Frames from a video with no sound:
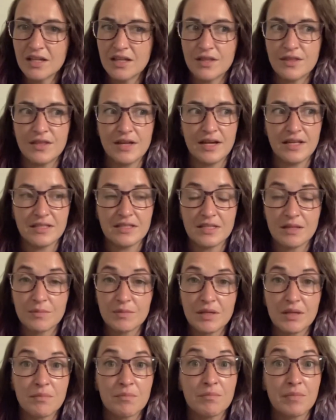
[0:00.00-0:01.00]
that
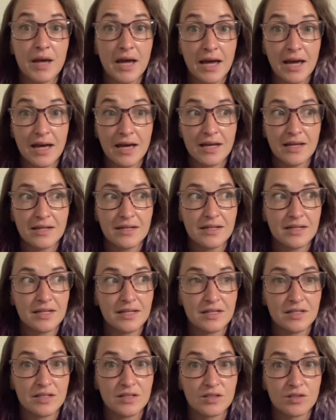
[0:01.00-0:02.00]
something bad
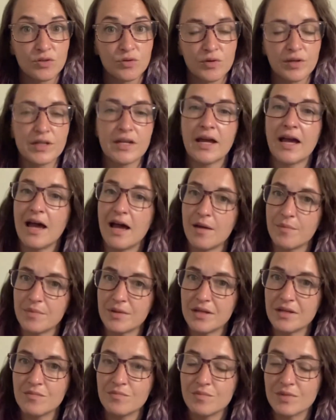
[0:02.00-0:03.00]
is going to
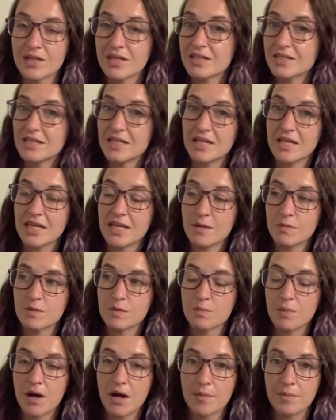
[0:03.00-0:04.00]
happen because he keeps
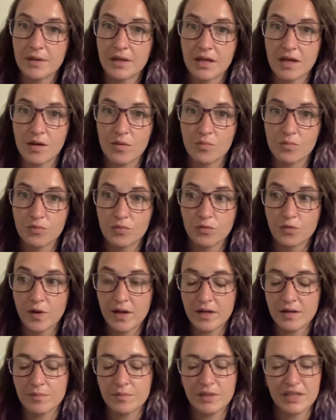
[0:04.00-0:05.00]
popping up
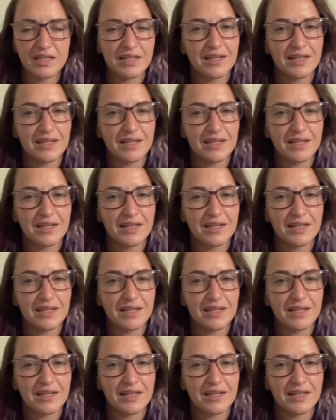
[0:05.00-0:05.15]
randomly.